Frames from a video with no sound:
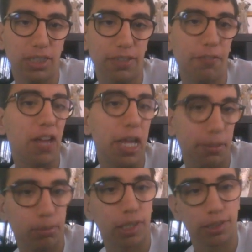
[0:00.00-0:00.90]
defend
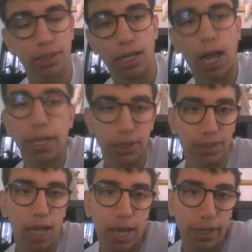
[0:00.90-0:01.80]
because I
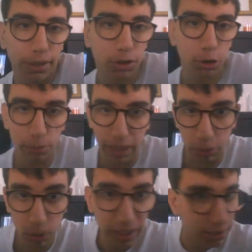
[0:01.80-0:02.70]
just had too many
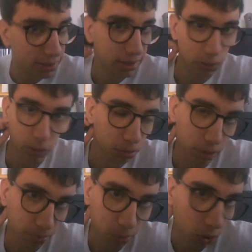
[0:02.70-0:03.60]
weaknesses, and we
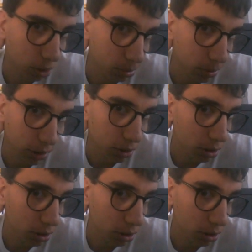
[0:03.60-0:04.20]
would probably